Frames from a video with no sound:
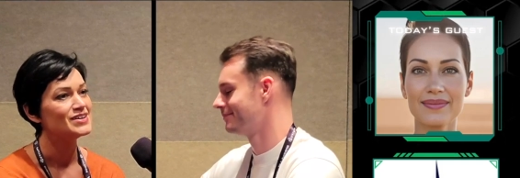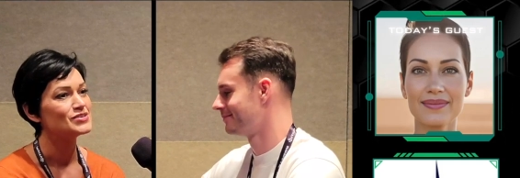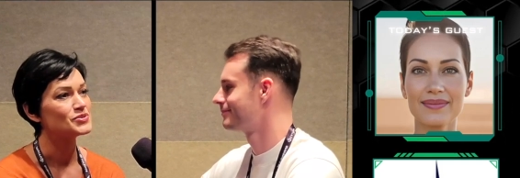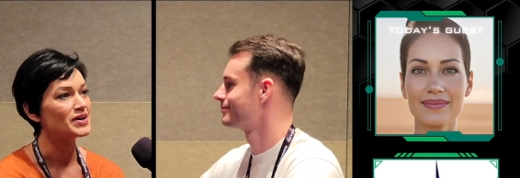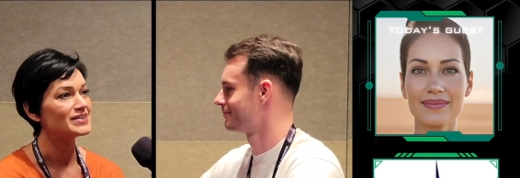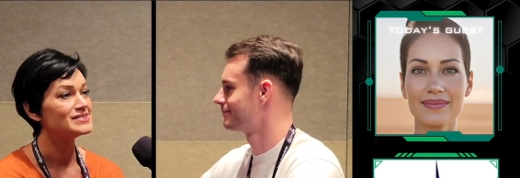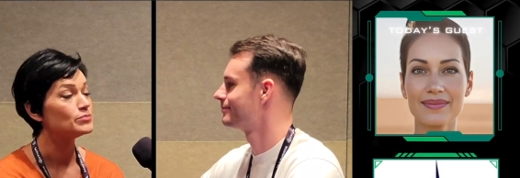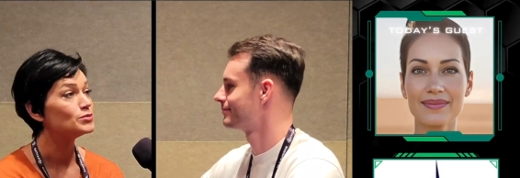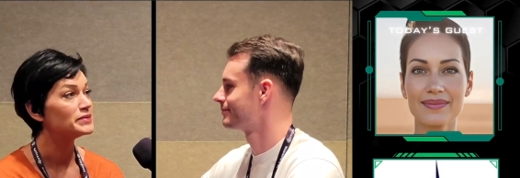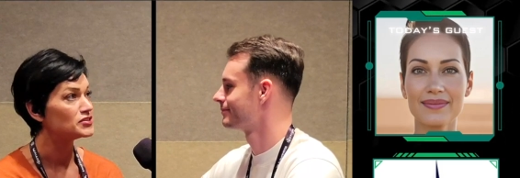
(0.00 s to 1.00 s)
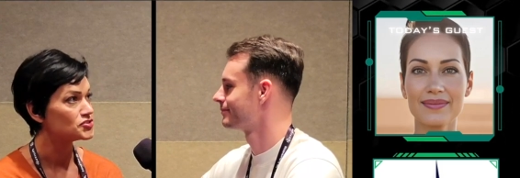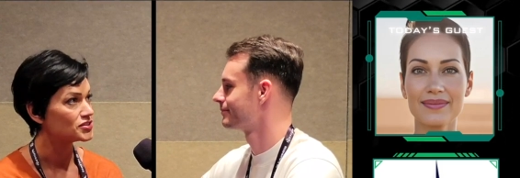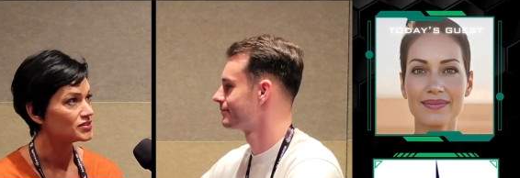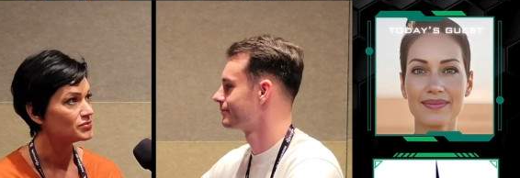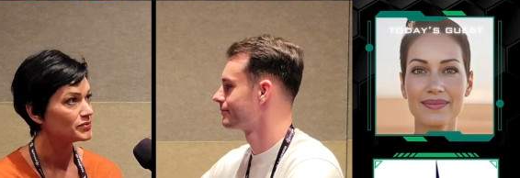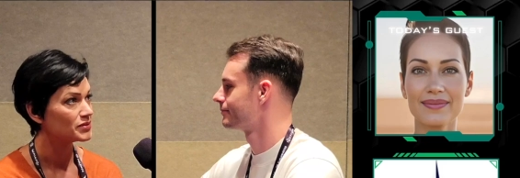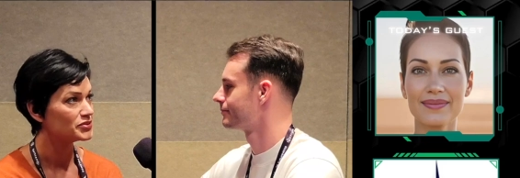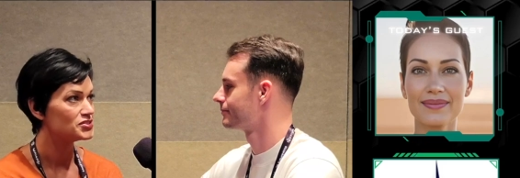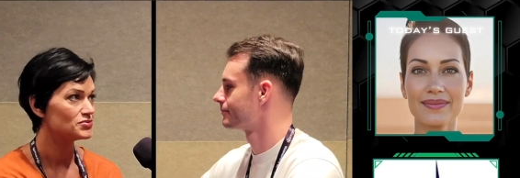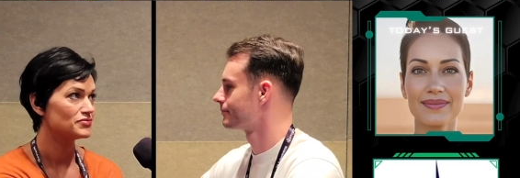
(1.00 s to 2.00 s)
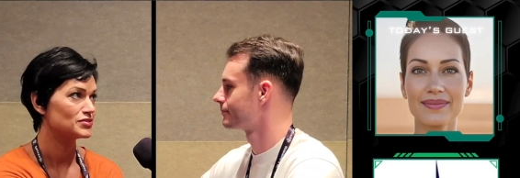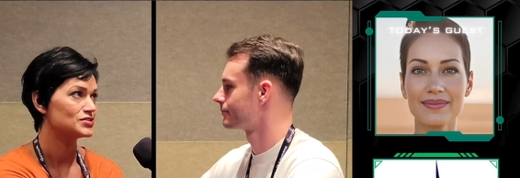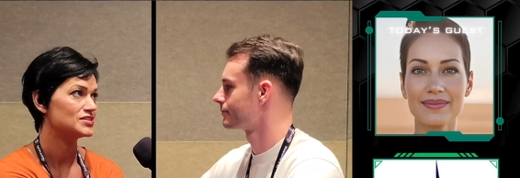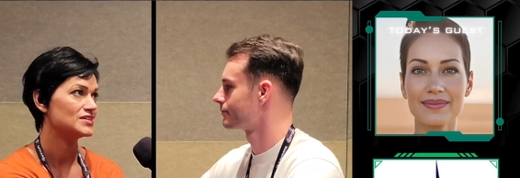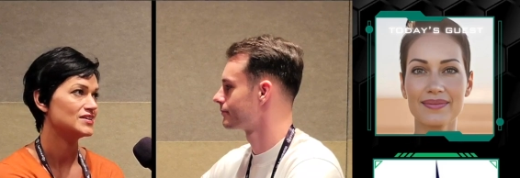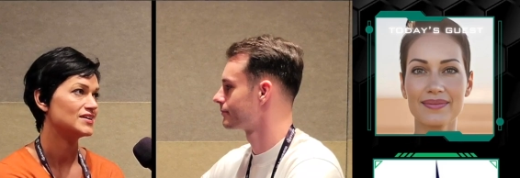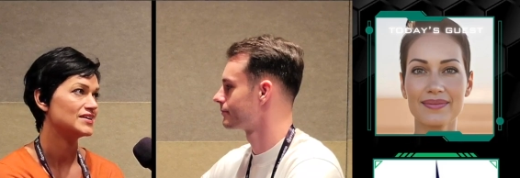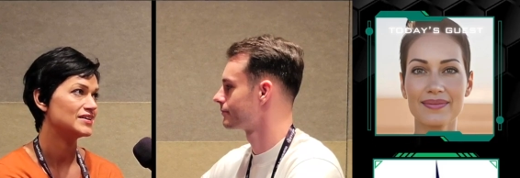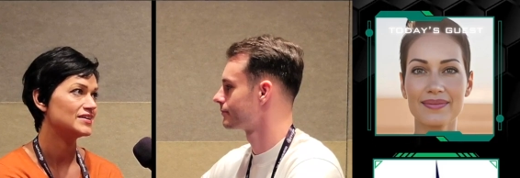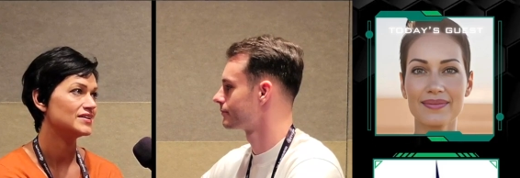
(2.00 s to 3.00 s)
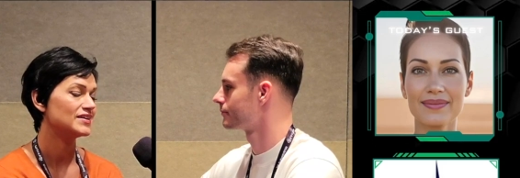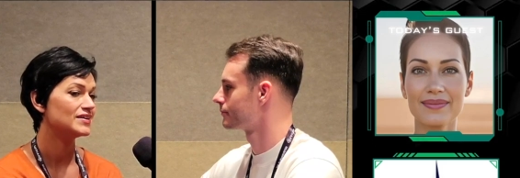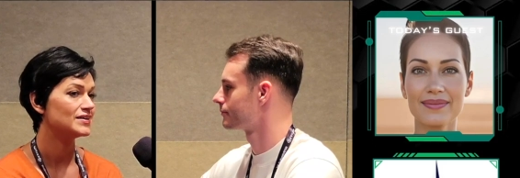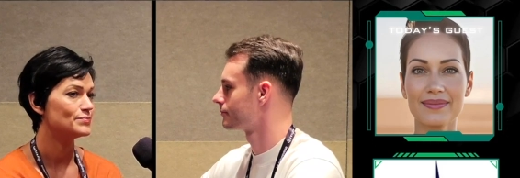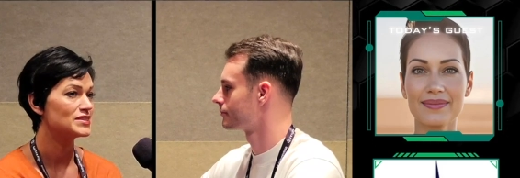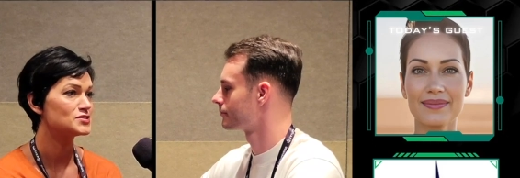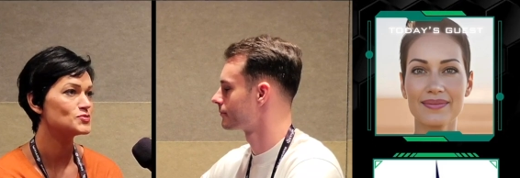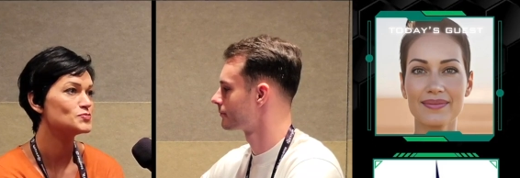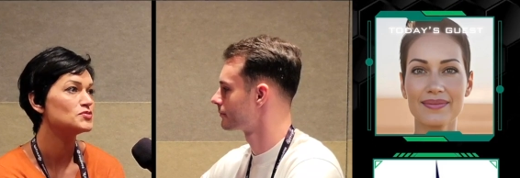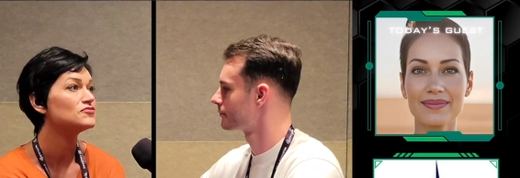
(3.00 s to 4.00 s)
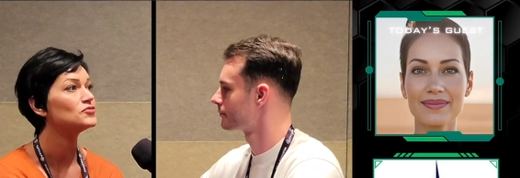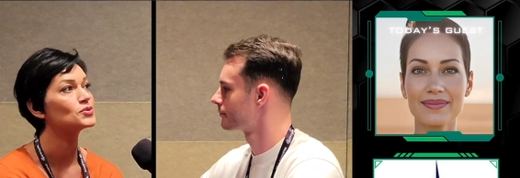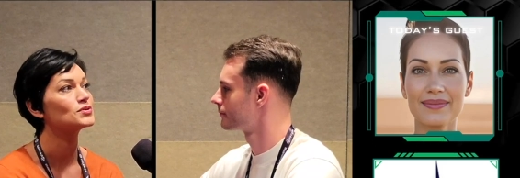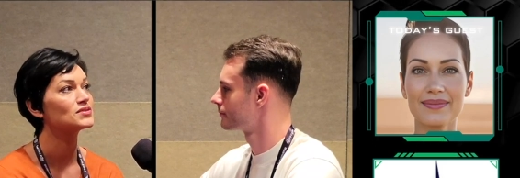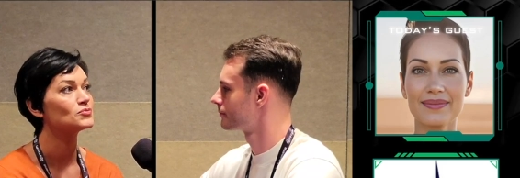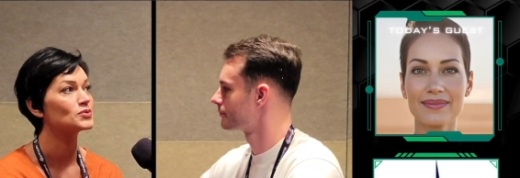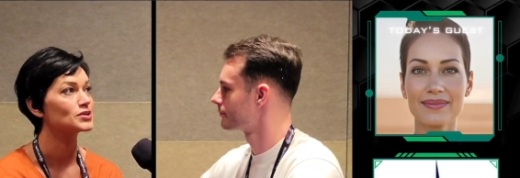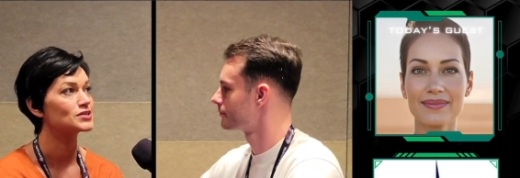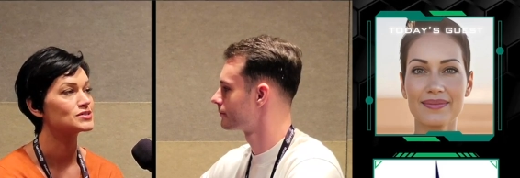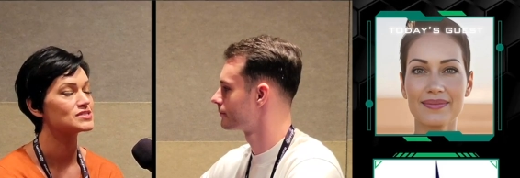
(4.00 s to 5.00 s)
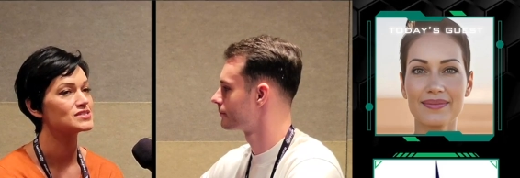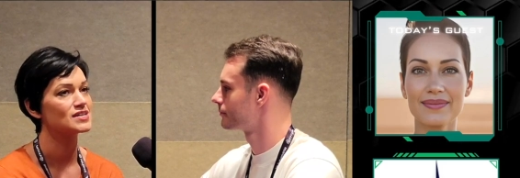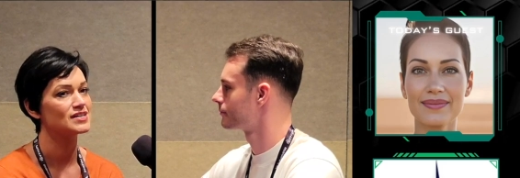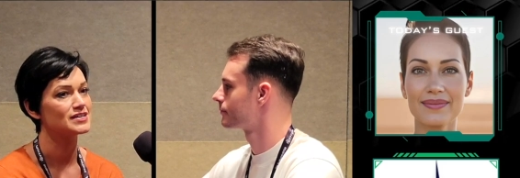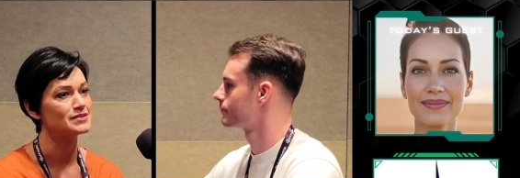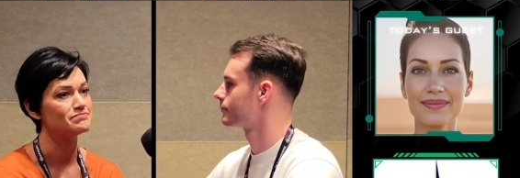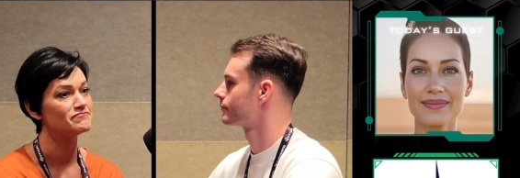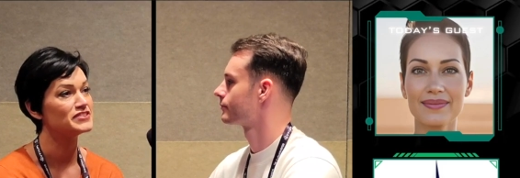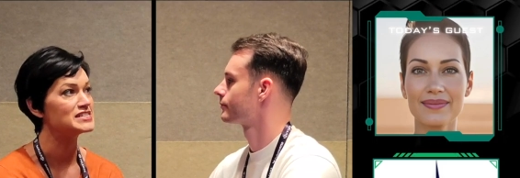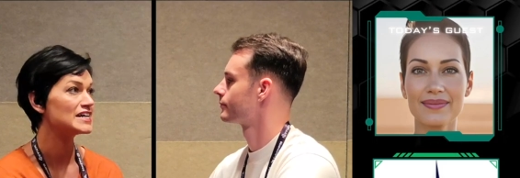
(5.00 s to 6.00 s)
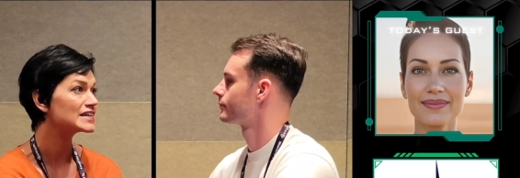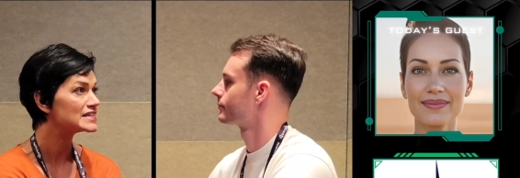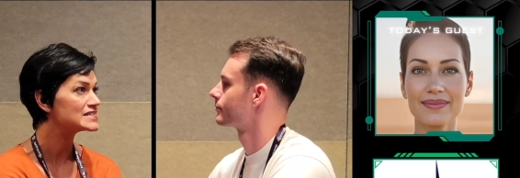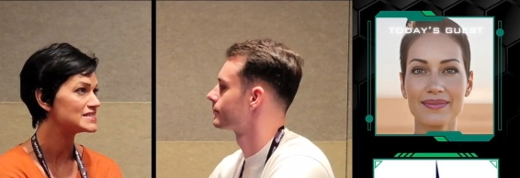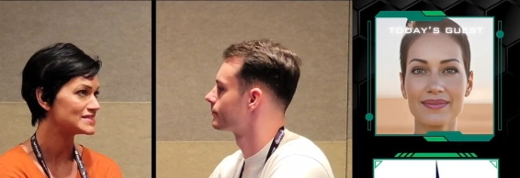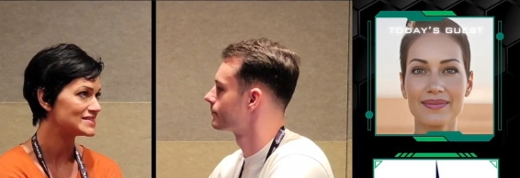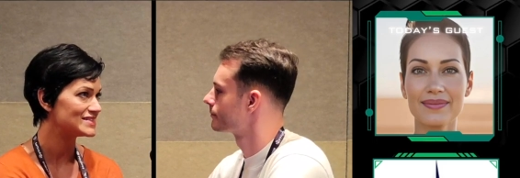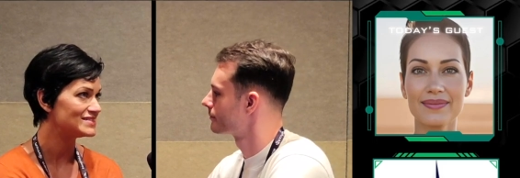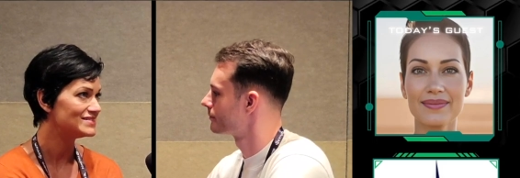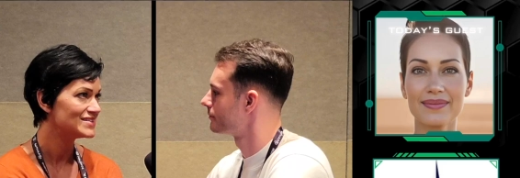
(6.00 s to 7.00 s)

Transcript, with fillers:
Speaker 1: So I double majored when I went to university. I um, and this was before the words um, fintech existed.